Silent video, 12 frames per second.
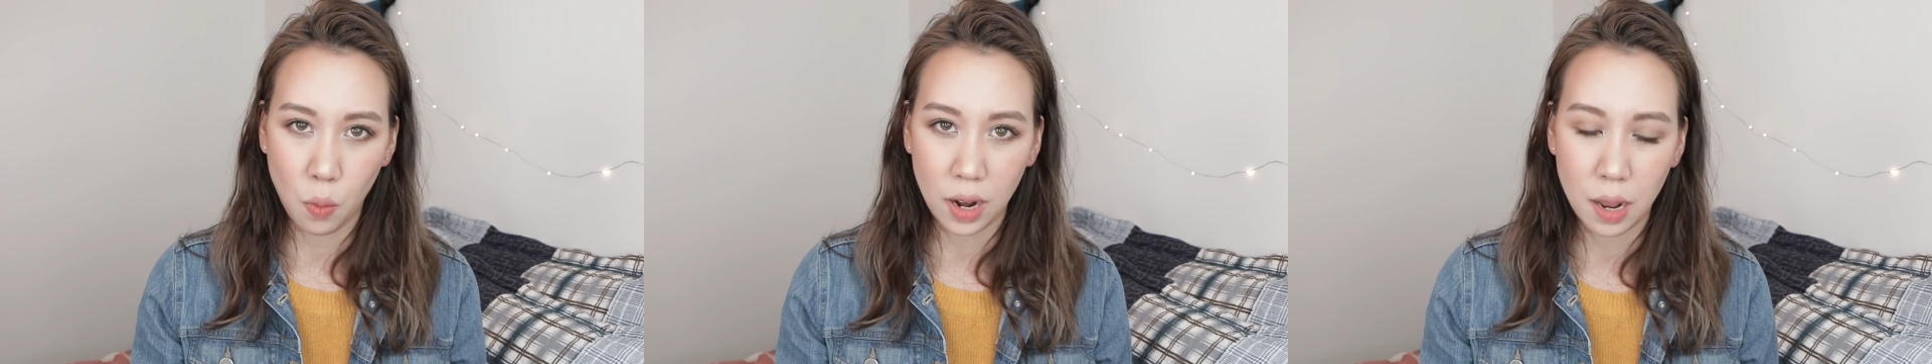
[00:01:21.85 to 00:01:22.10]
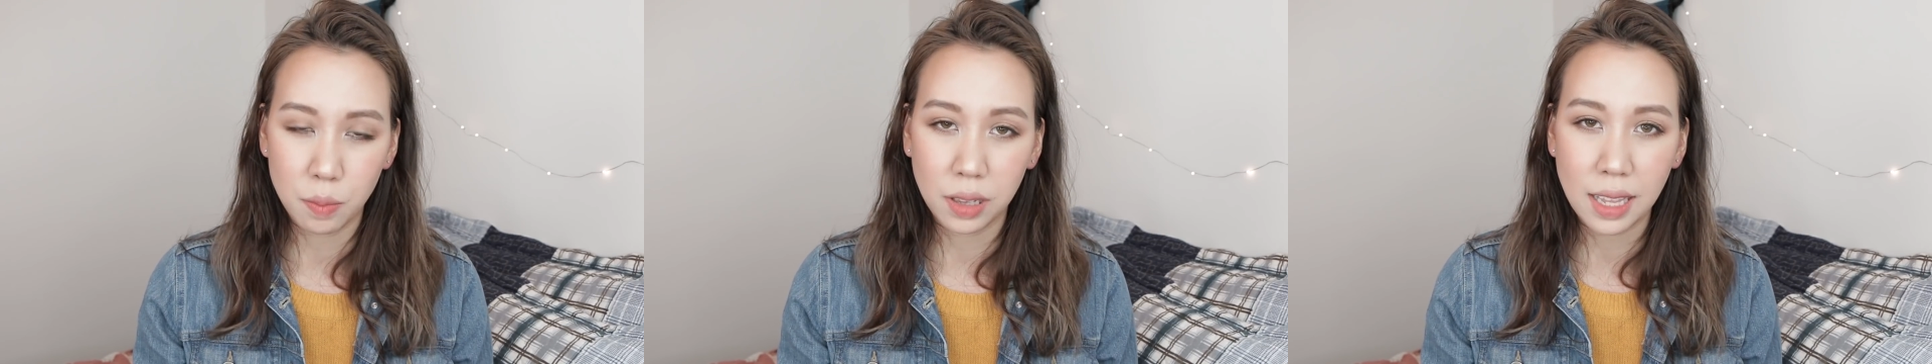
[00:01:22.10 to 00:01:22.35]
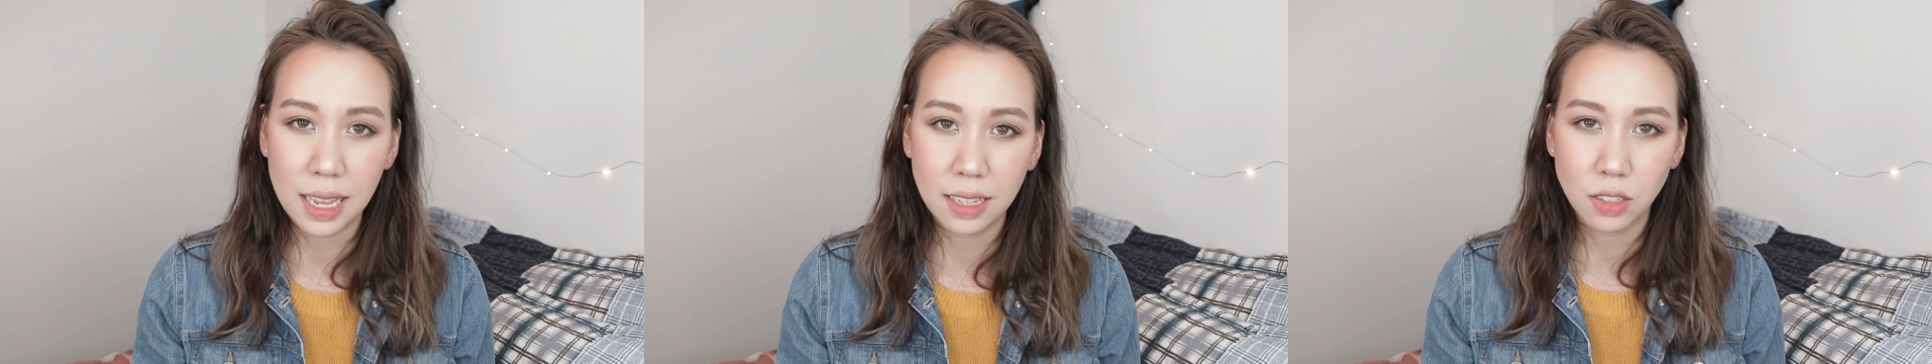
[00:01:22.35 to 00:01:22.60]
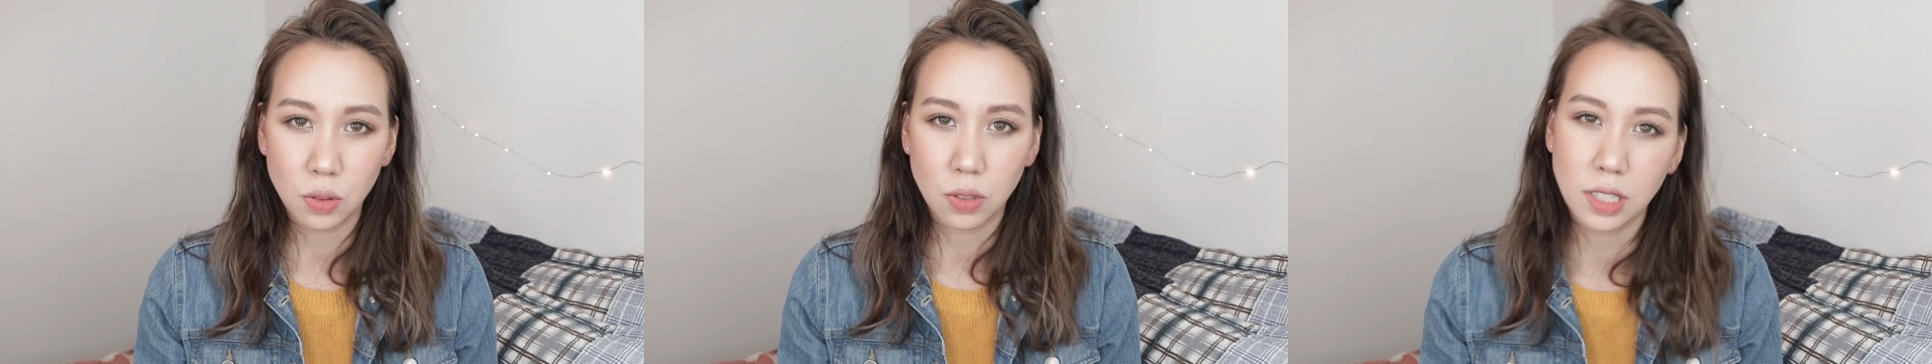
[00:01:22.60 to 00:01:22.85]
when I
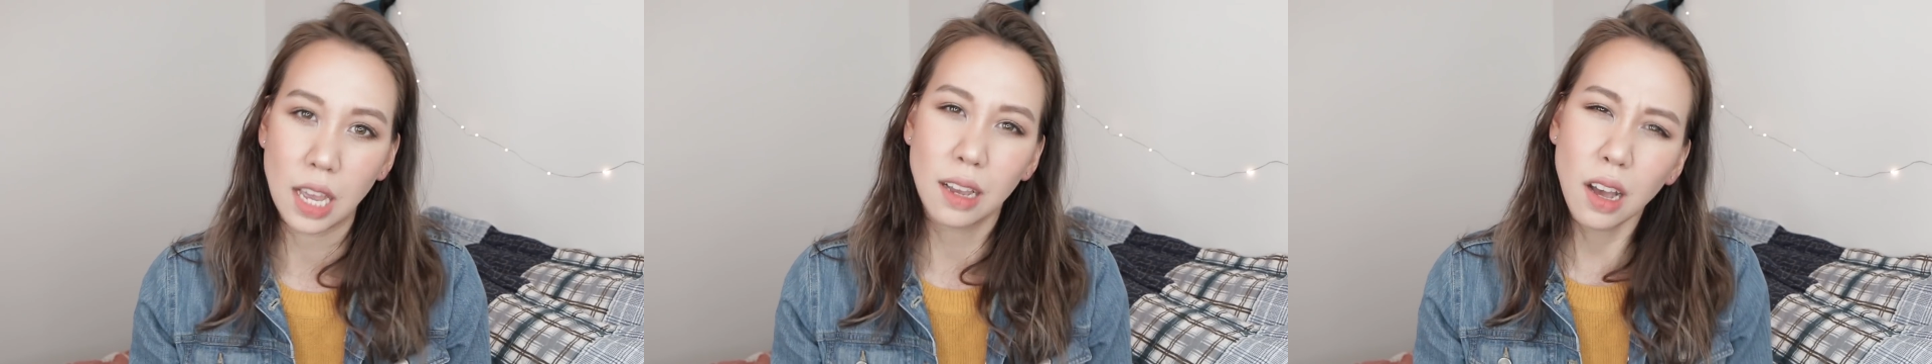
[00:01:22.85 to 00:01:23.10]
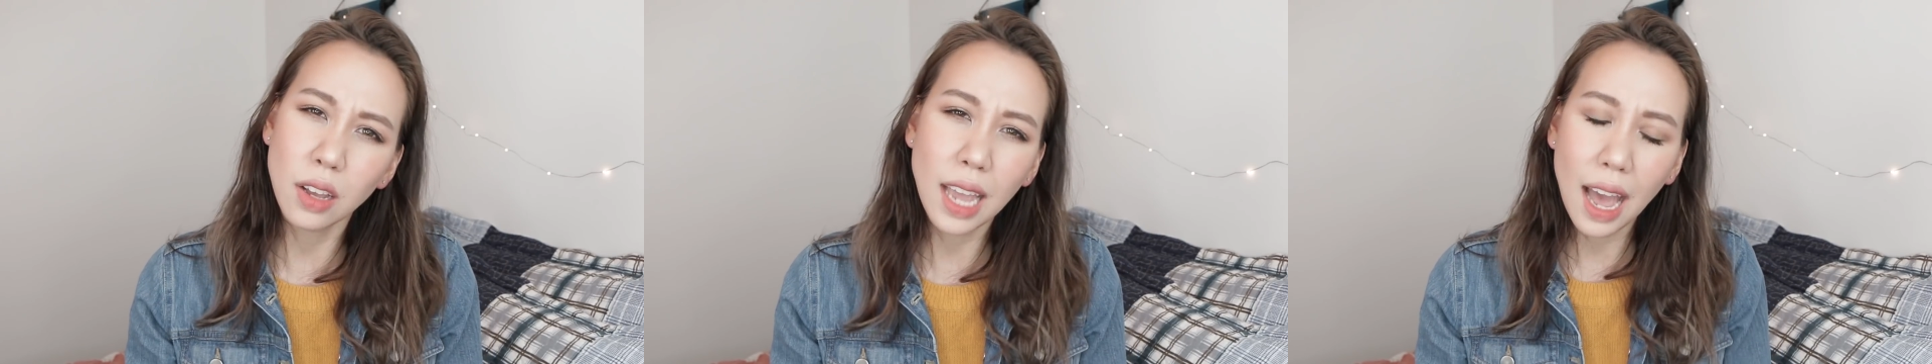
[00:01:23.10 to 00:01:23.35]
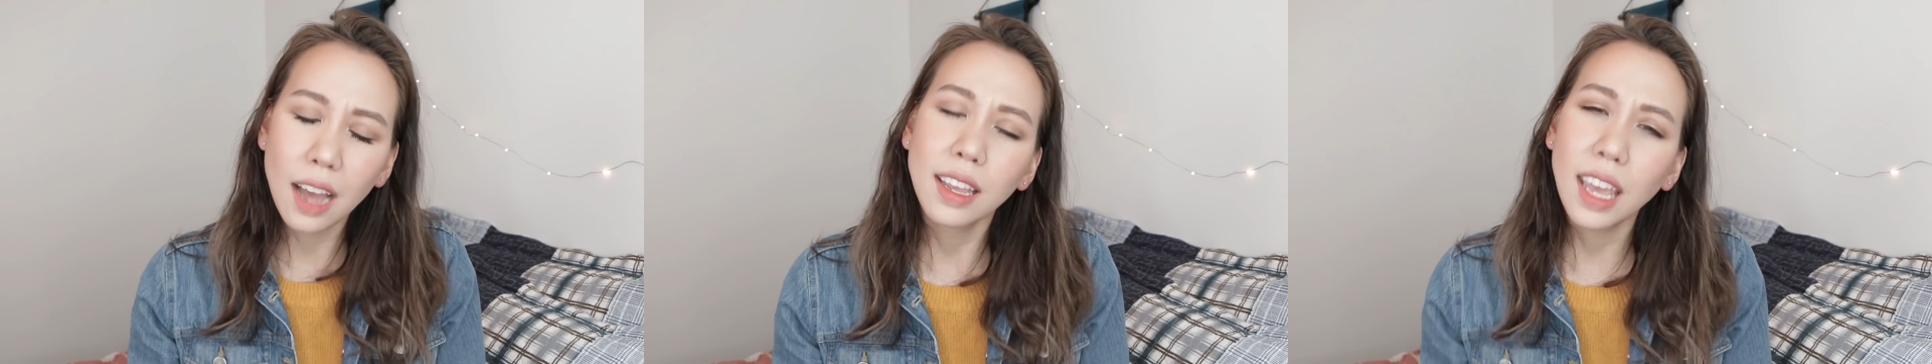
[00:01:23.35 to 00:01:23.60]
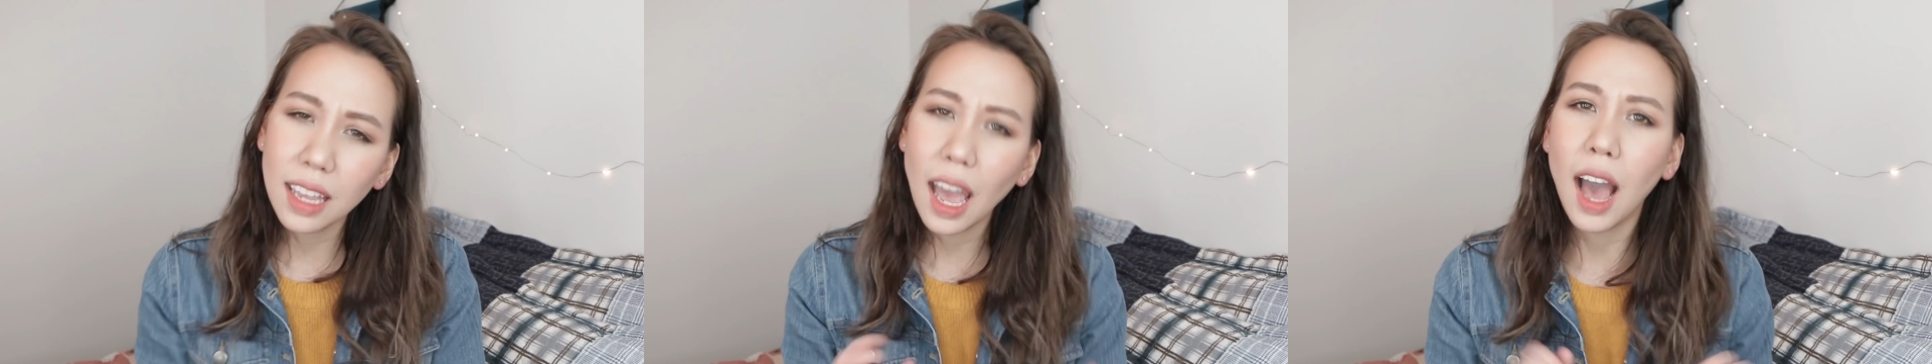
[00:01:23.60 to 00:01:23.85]
please, or say, oh yeah,
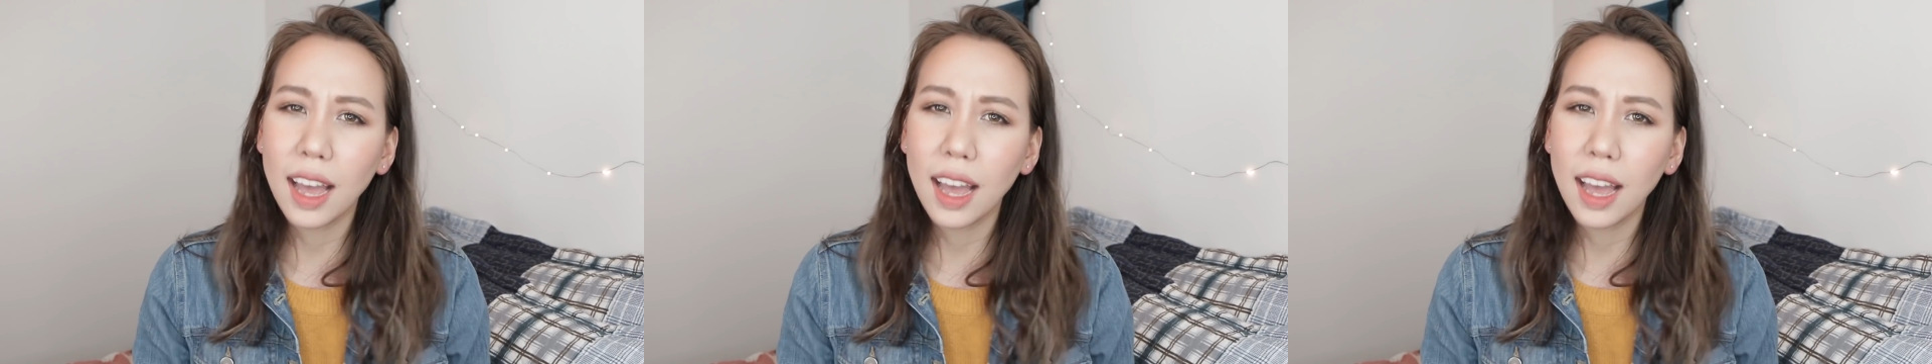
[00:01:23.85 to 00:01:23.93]
okay, yeah,